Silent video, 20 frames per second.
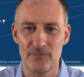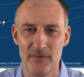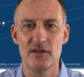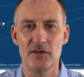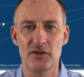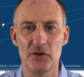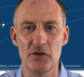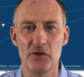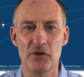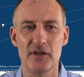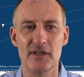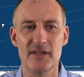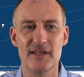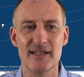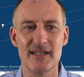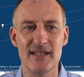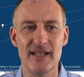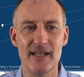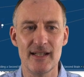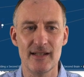So you can
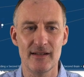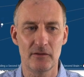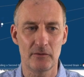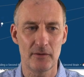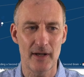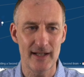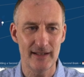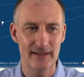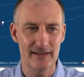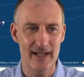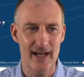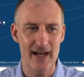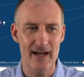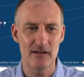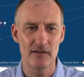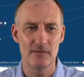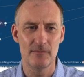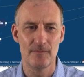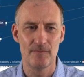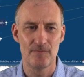see right
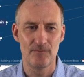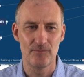now,